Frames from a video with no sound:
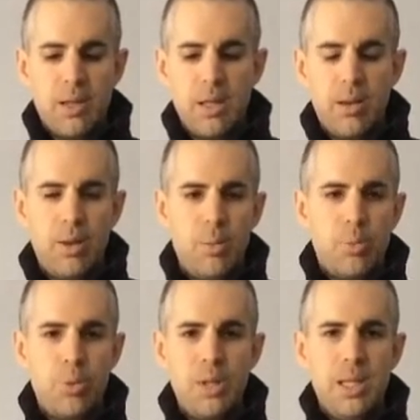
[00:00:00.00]
the
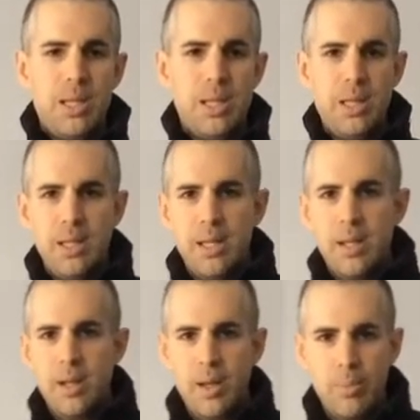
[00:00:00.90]
preheated
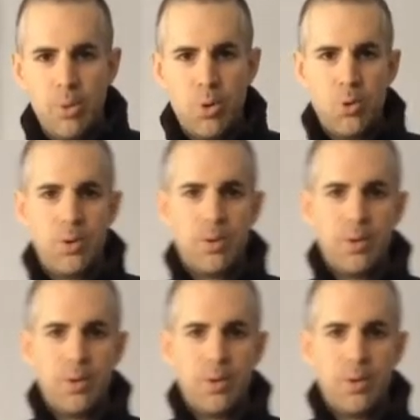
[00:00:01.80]
mode